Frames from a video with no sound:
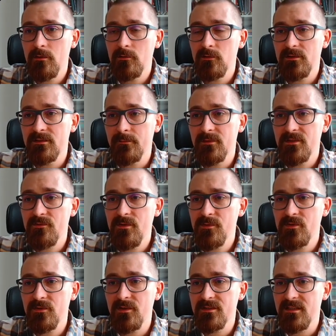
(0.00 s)
some
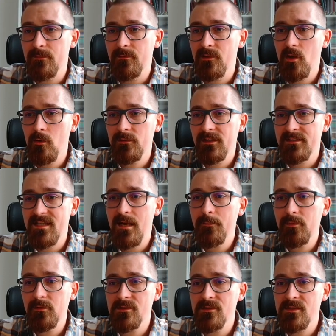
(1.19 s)
description, there are some code
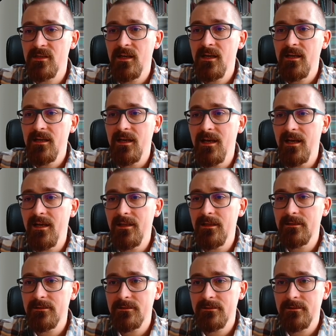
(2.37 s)
examples,
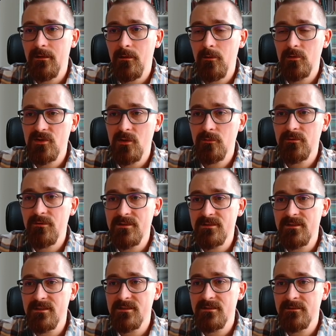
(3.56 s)
and also there is
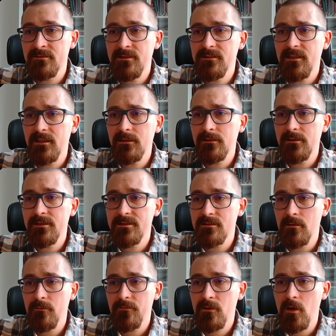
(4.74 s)
this detailed list
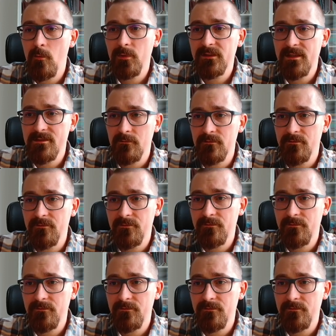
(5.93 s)
of components of the